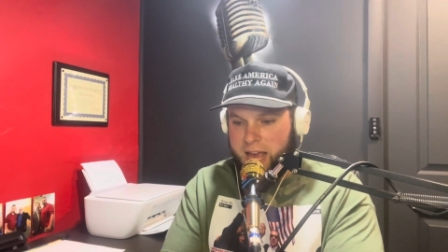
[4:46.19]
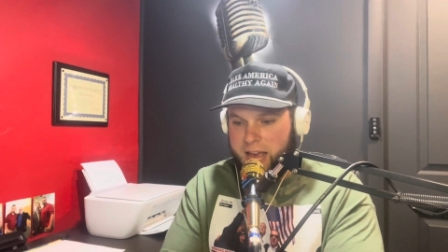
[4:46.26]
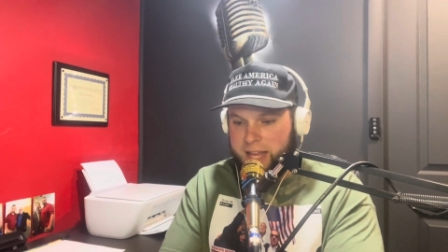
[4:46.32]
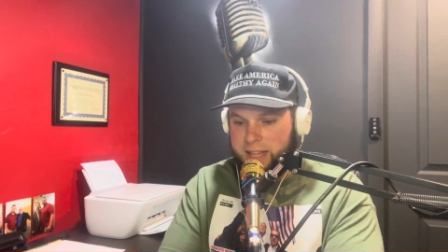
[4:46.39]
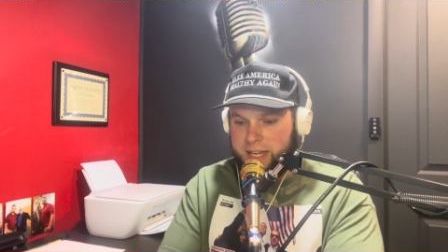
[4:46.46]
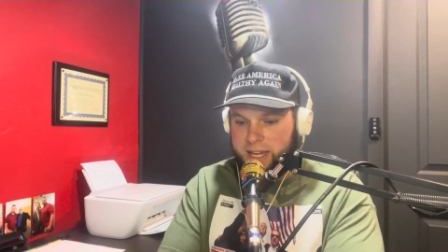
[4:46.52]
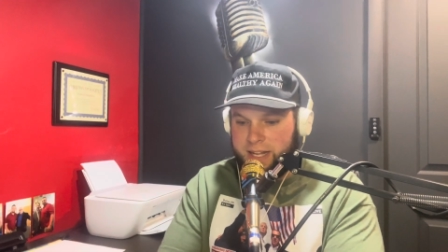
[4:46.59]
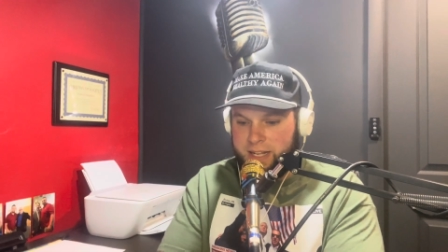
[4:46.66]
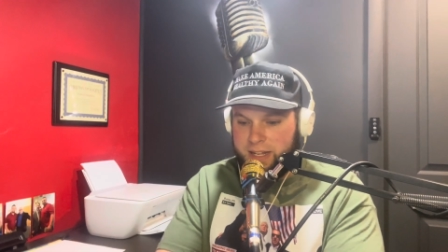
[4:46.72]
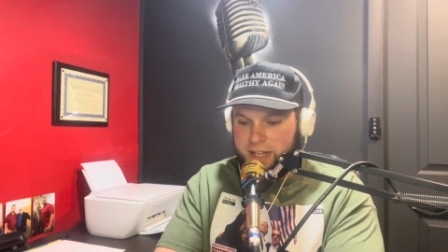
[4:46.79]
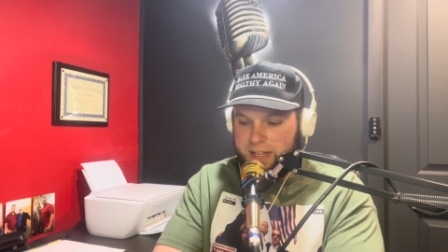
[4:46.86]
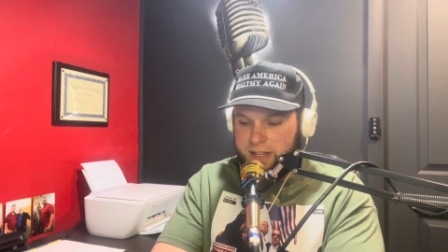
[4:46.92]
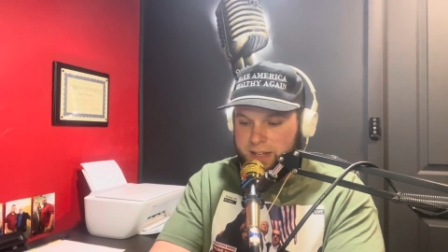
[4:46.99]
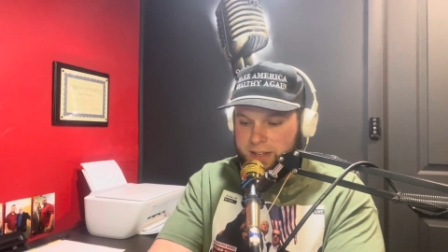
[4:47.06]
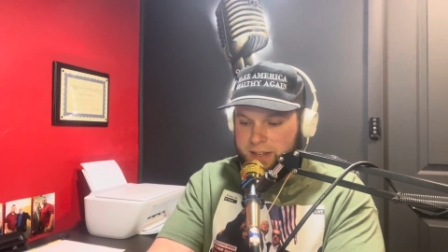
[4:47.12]
that
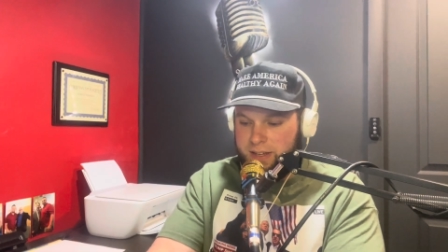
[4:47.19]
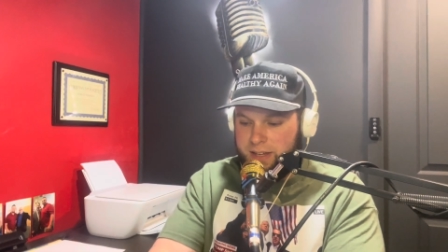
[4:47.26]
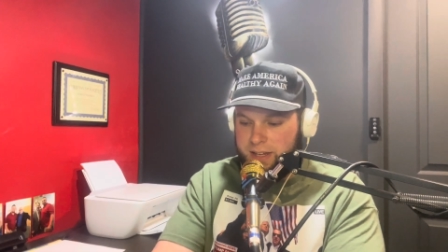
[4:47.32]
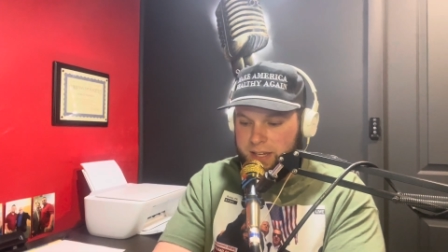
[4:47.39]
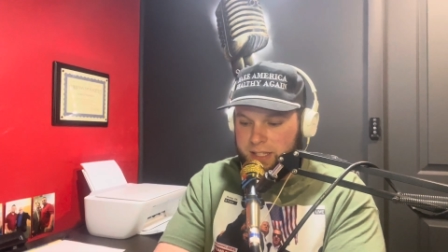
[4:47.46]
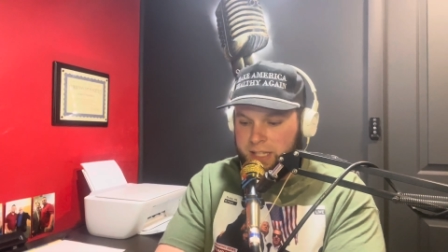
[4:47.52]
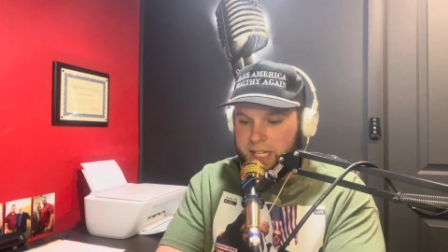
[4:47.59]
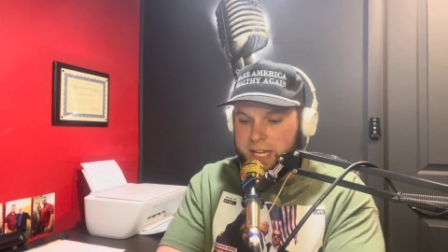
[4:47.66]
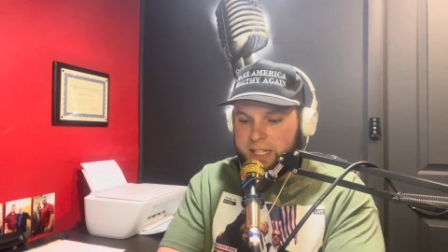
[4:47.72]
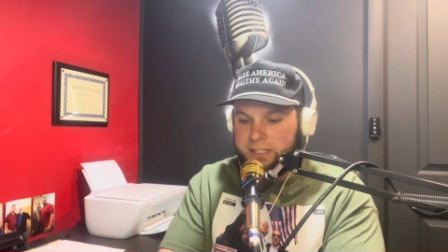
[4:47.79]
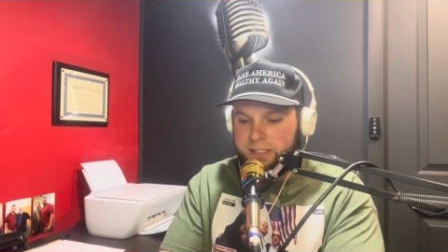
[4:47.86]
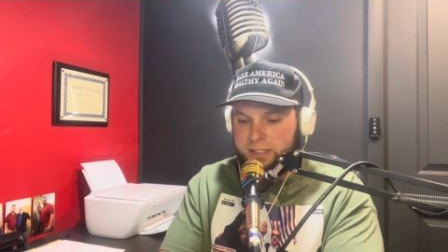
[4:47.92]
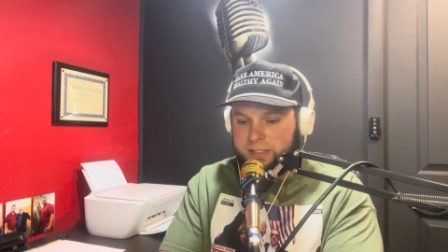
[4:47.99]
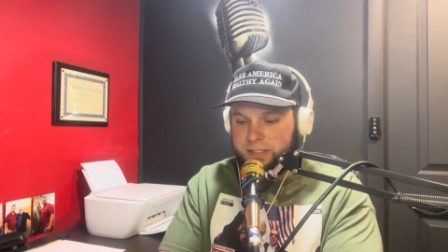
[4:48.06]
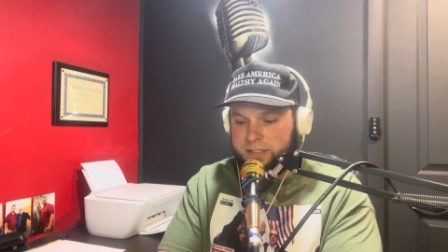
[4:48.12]

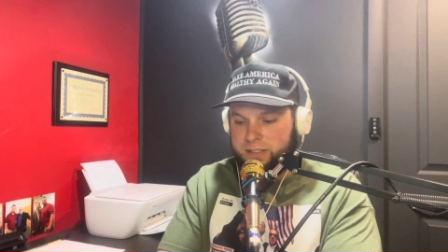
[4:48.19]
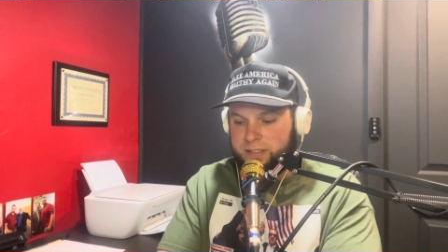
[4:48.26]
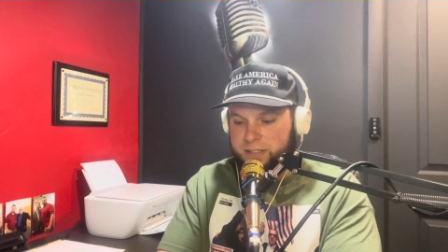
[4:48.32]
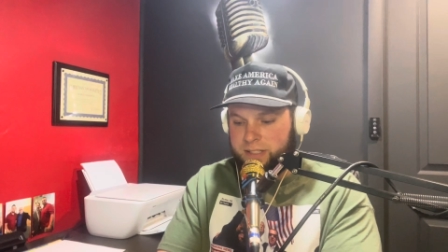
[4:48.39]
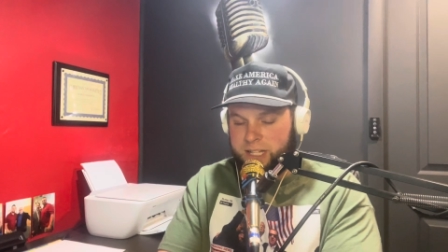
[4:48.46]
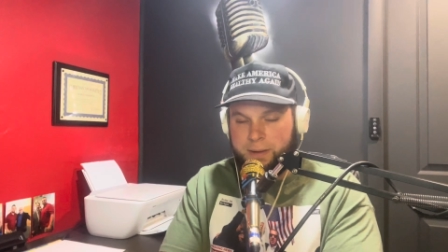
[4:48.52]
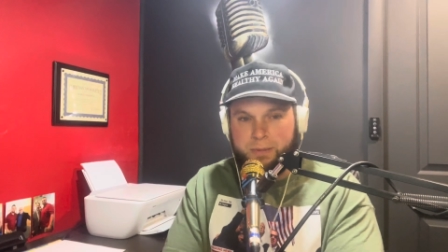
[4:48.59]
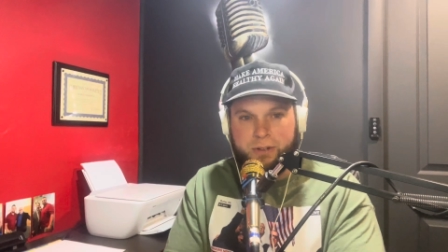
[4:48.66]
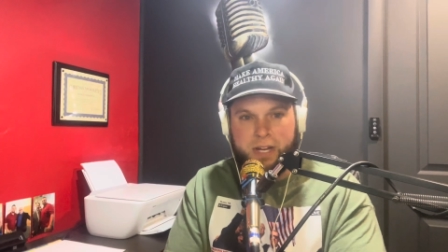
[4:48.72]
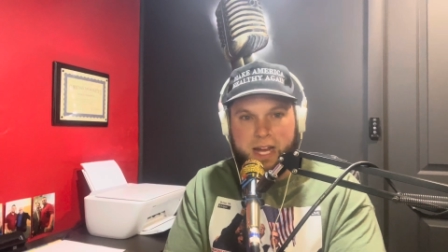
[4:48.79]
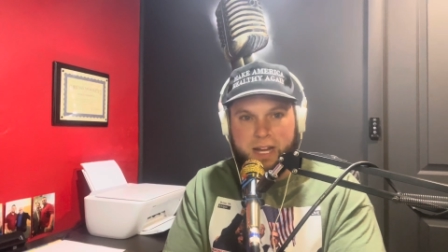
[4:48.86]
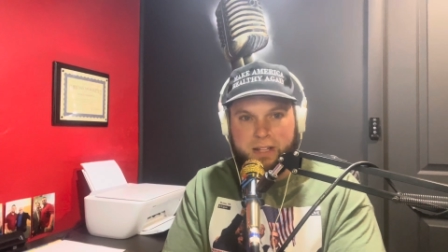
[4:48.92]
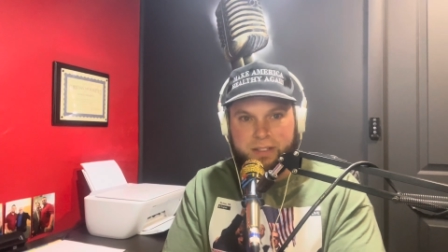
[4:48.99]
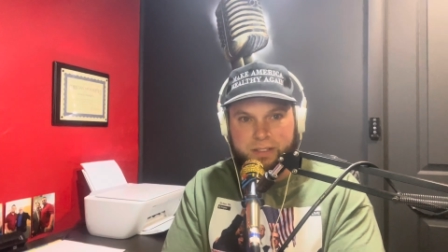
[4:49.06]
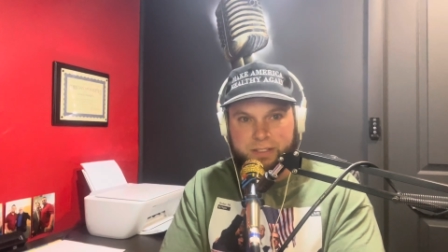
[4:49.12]
elects
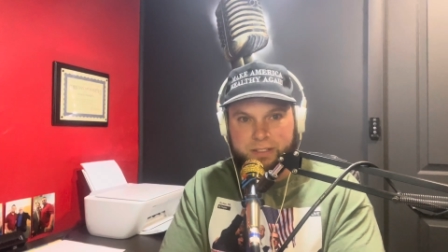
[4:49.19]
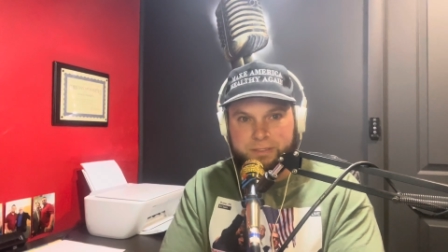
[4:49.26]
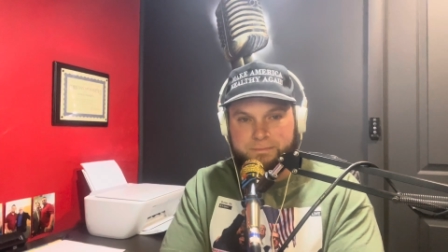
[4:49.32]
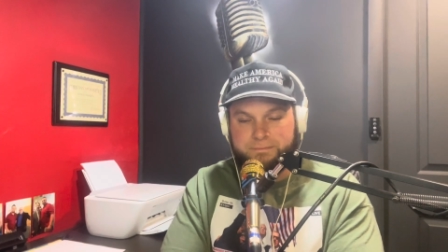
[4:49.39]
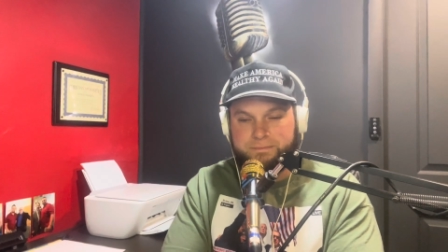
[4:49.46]
democratically